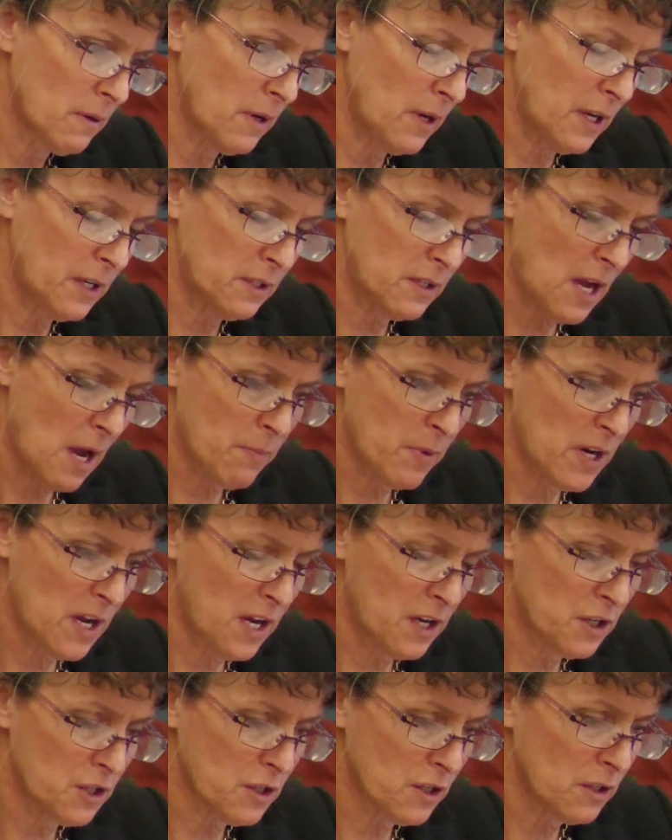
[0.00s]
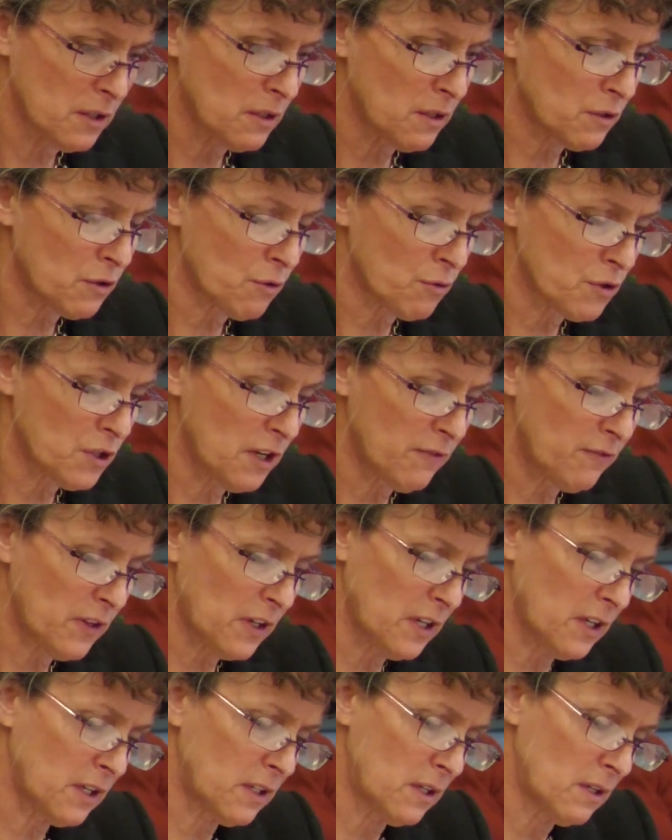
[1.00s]
examination, the
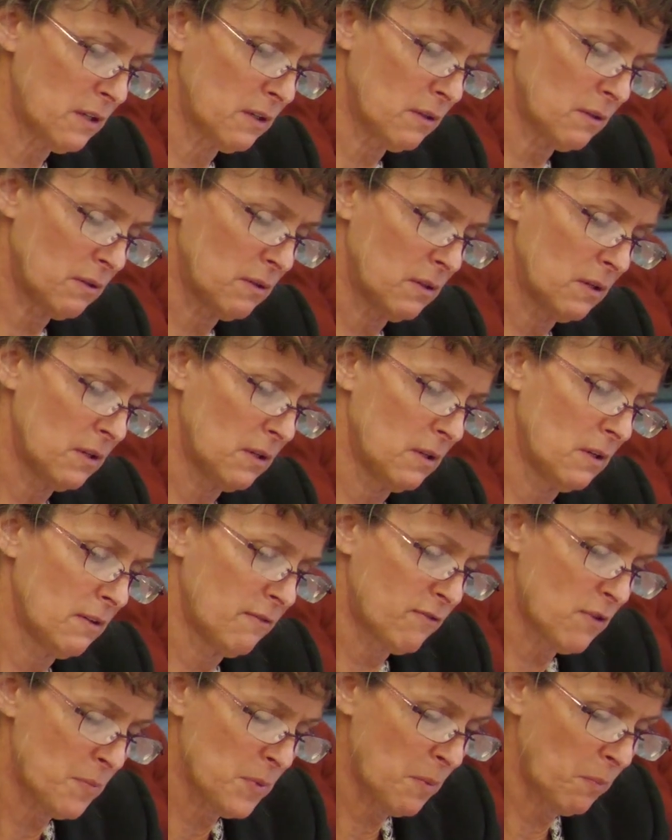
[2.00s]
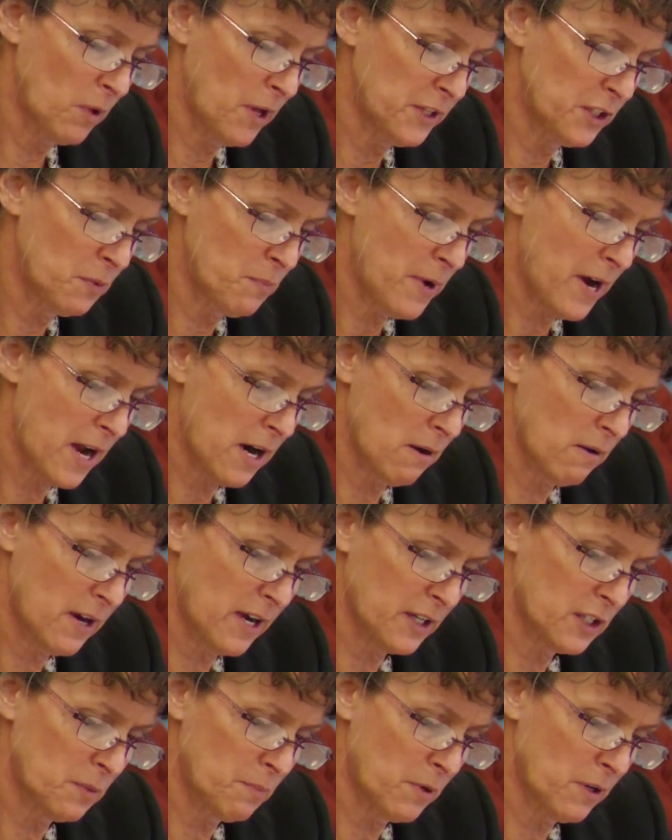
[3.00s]
certificate from the blood spatter
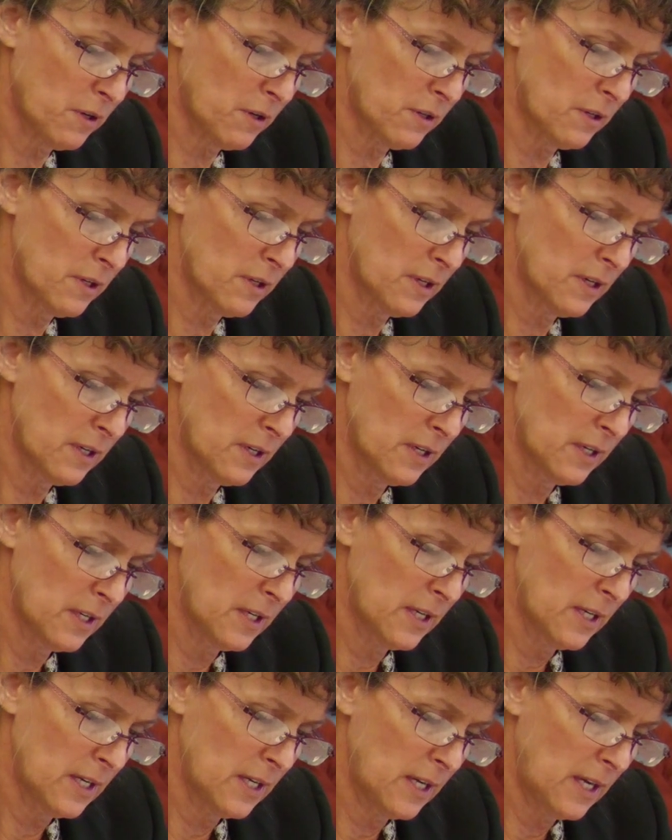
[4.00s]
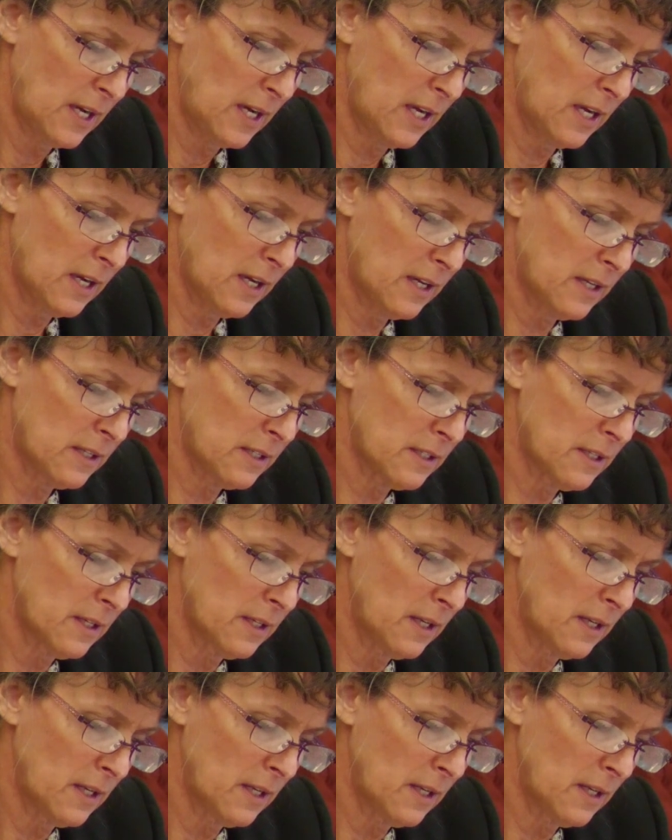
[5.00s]
expert, and